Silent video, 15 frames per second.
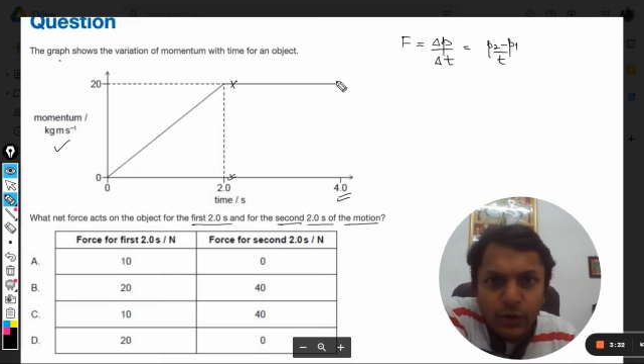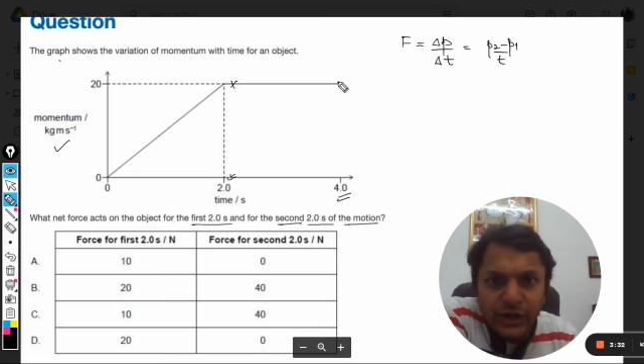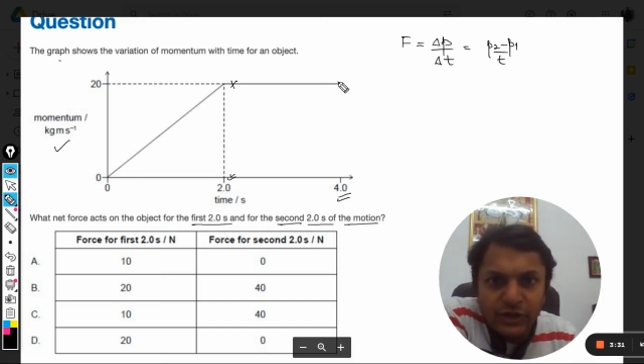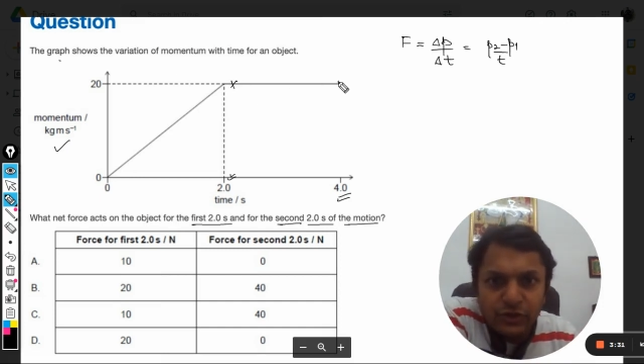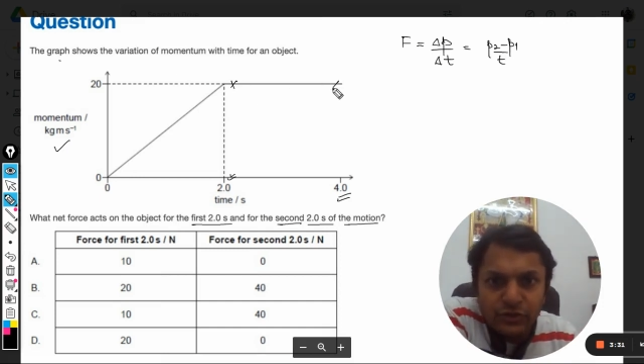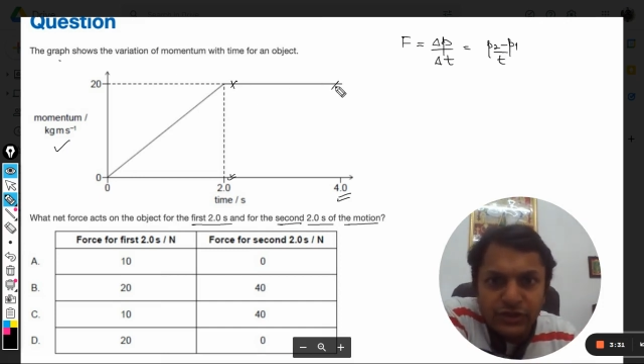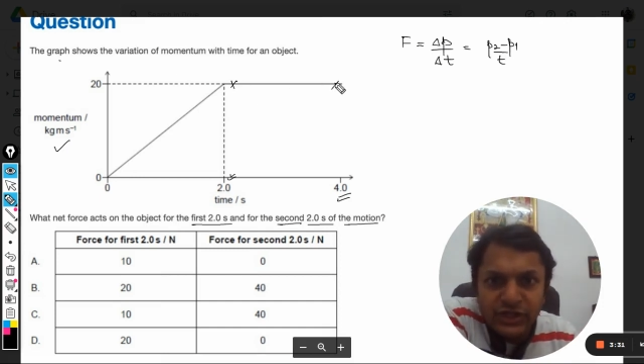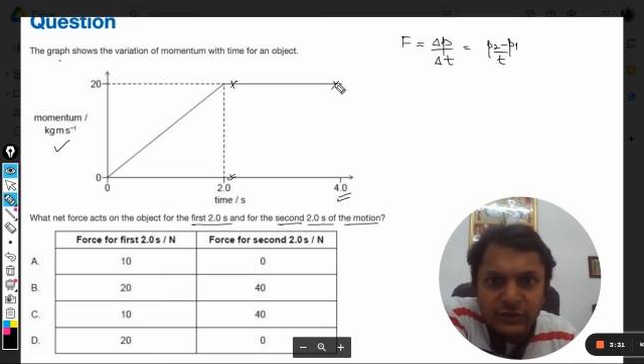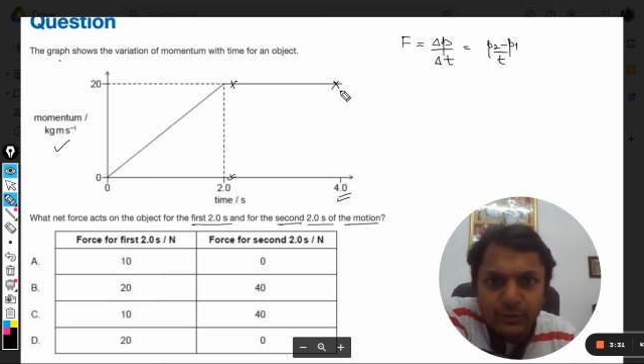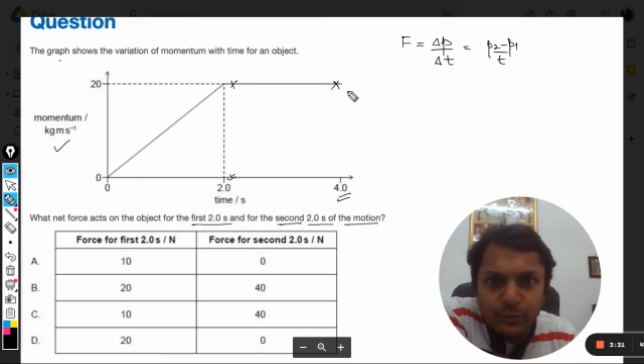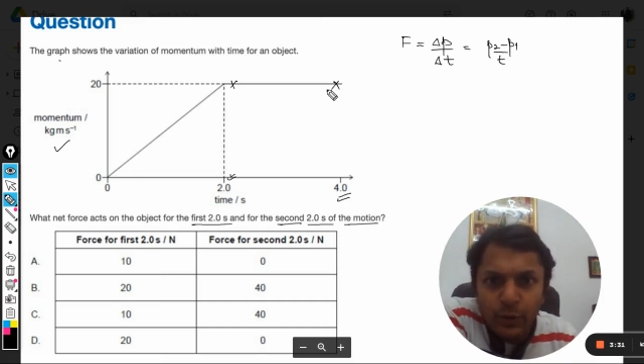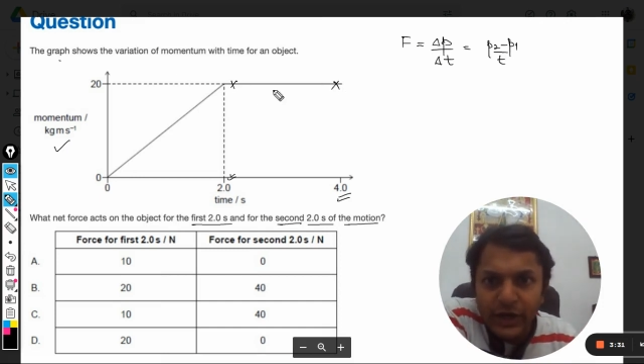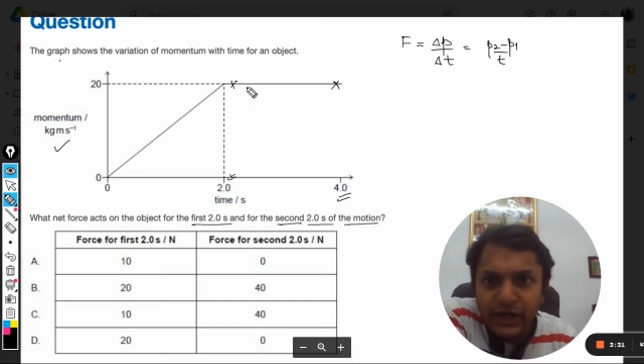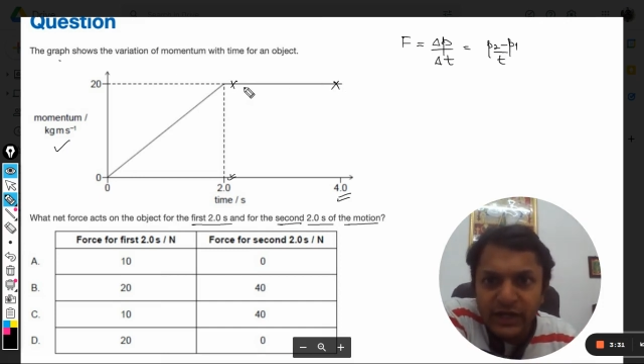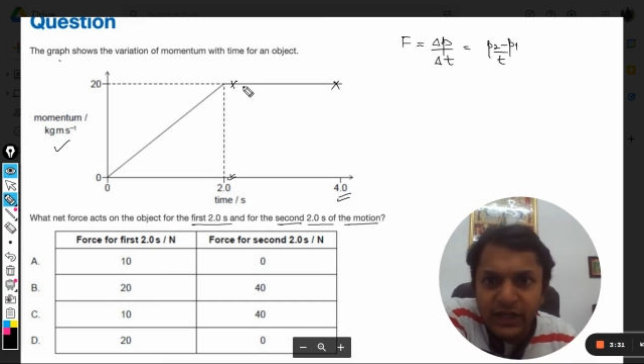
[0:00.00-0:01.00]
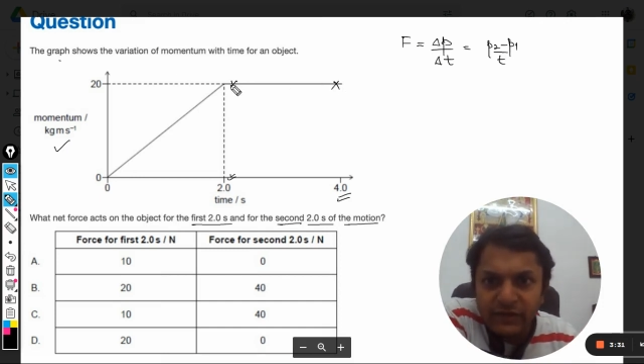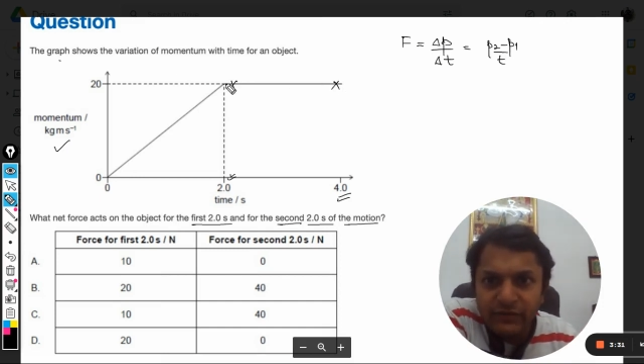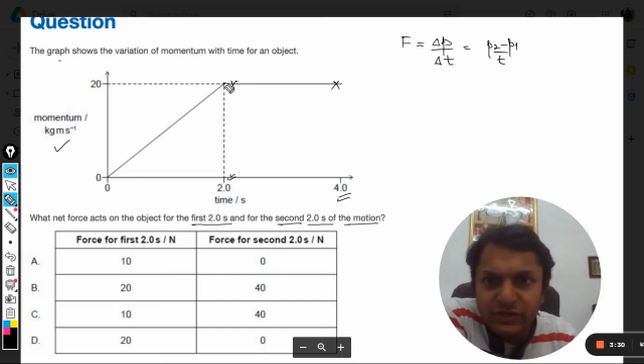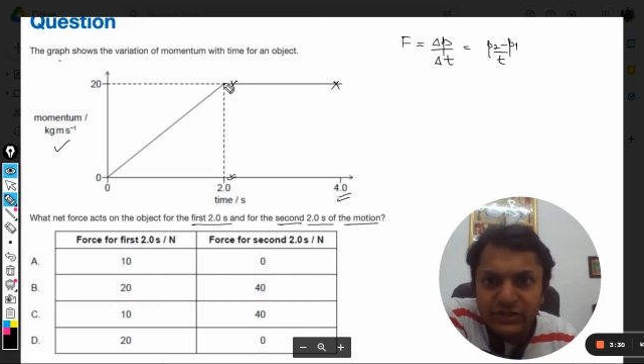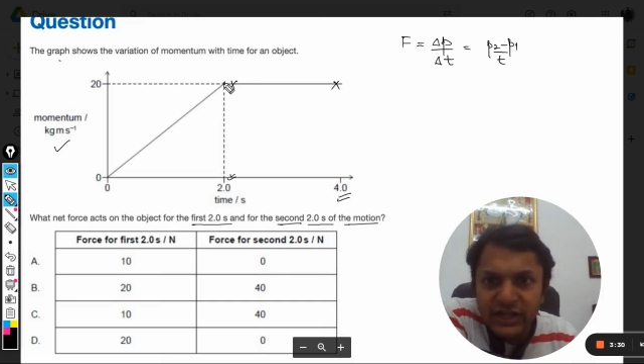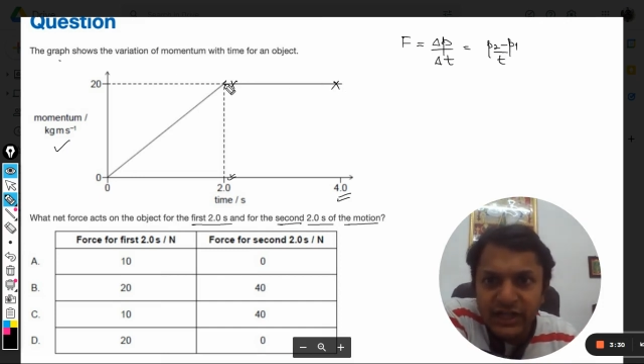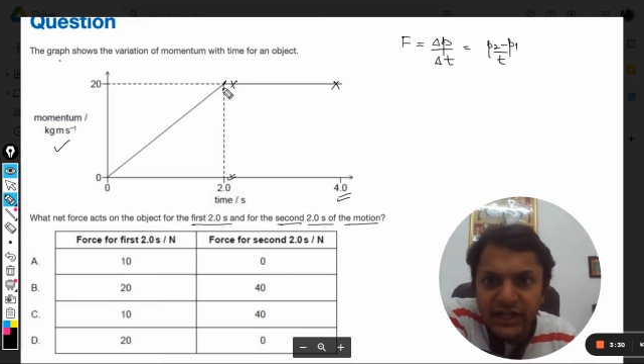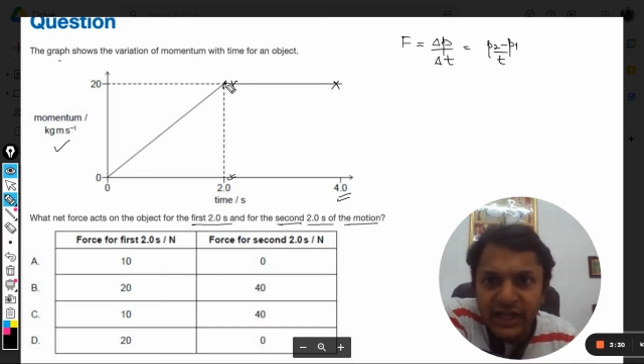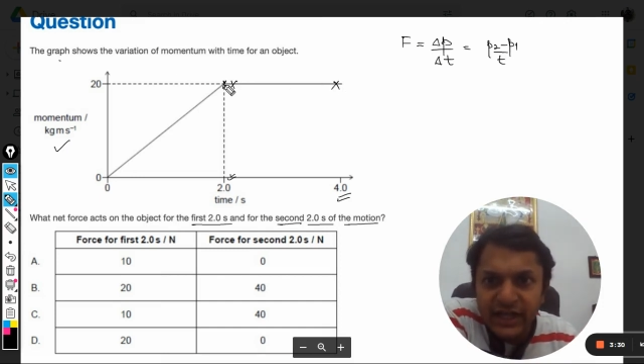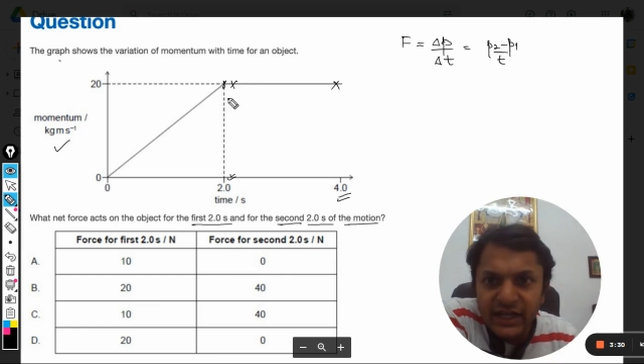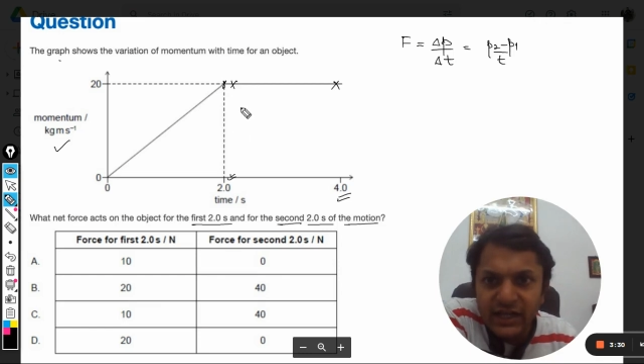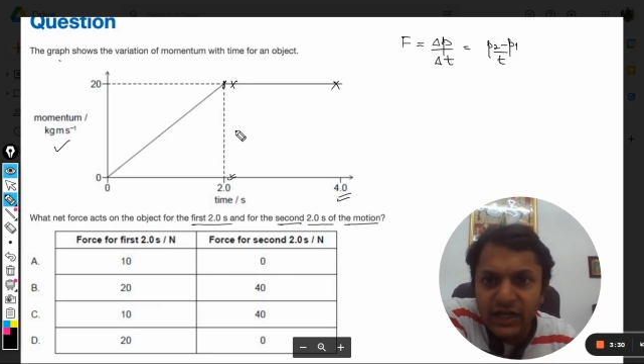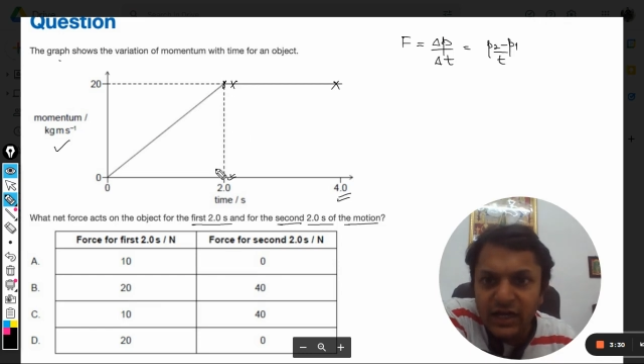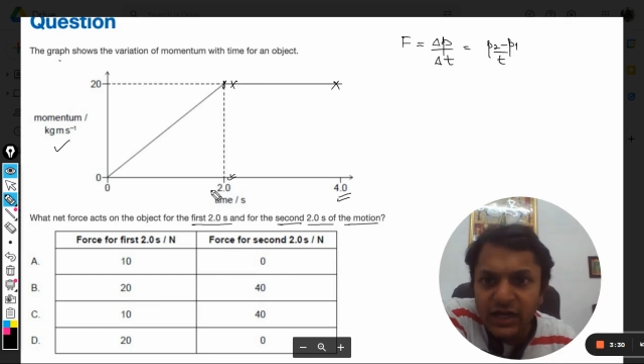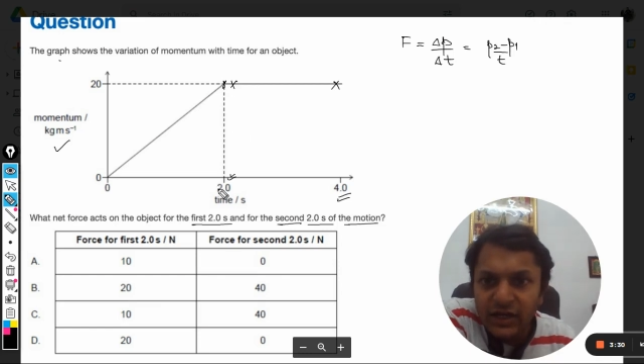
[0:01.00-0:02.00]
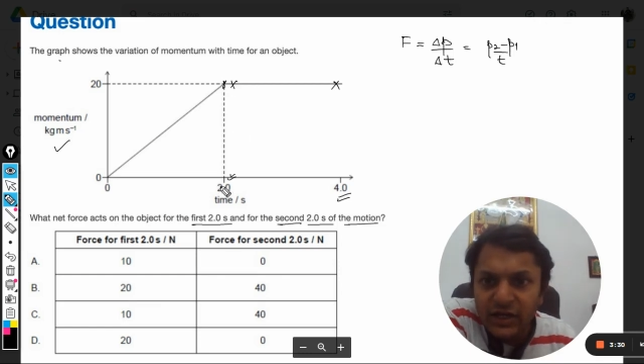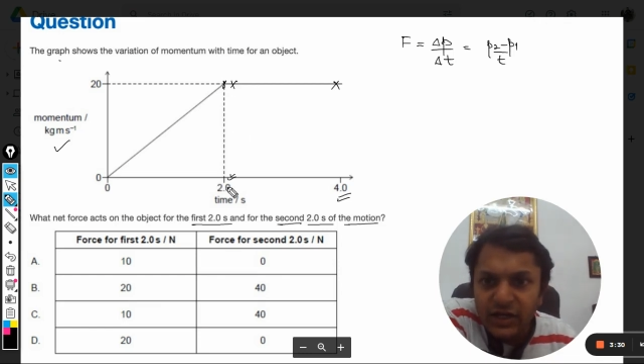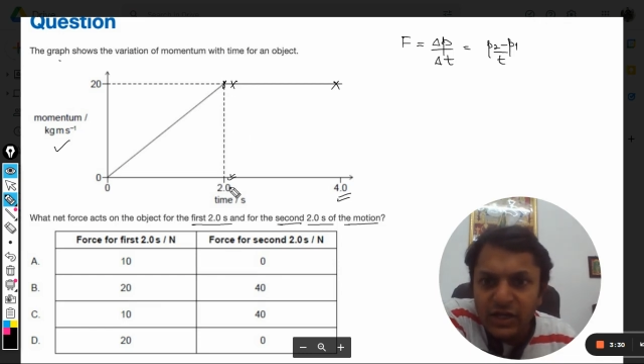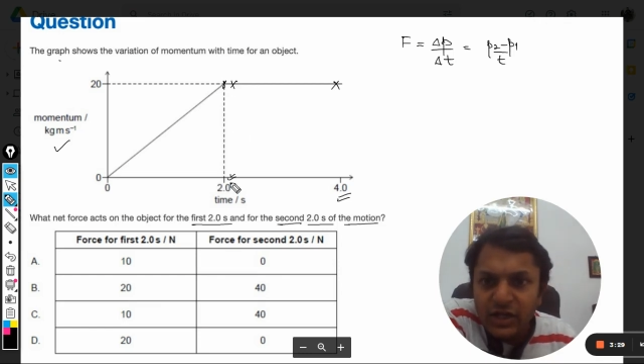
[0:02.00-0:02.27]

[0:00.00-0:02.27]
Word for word: point to this point i would say like uh,